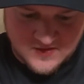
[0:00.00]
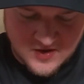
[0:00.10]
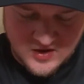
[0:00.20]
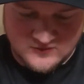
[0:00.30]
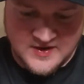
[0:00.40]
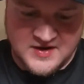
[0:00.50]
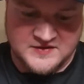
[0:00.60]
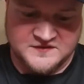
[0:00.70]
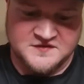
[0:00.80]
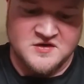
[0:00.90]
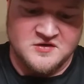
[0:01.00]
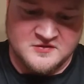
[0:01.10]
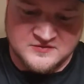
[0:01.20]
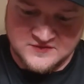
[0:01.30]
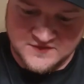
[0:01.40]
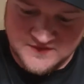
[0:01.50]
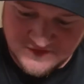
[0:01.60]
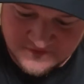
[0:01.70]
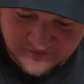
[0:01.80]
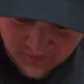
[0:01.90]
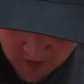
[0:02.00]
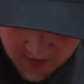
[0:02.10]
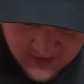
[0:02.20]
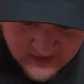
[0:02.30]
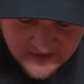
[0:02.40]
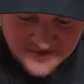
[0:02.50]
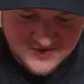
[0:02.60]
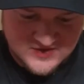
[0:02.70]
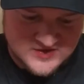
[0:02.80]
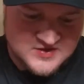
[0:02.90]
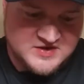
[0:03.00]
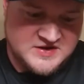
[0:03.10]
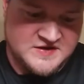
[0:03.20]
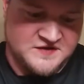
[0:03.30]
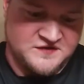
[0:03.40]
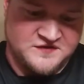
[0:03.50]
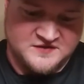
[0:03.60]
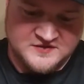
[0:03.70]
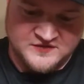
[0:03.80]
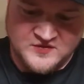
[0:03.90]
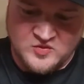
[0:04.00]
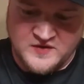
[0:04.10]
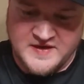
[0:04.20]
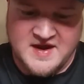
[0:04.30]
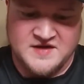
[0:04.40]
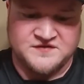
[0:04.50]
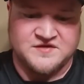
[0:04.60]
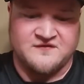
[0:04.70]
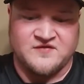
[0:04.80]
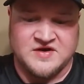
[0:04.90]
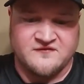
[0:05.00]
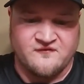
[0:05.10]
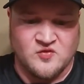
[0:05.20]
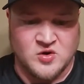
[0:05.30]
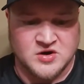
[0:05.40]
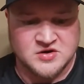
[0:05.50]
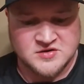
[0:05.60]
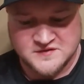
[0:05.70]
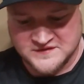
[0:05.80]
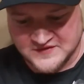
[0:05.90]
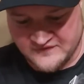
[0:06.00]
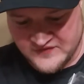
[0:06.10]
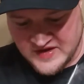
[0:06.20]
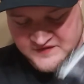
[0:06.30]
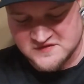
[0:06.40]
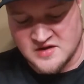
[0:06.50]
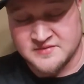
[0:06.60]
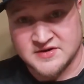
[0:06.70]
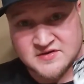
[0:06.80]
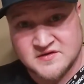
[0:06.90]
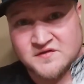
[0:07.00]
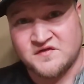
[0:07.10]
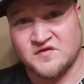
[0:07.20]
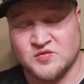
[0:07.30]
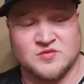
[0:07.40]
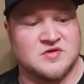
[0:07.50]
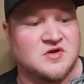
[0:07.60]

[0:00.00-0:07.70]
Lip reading: All right, so this one is the one that has stuff in it for stuff that is coming soon.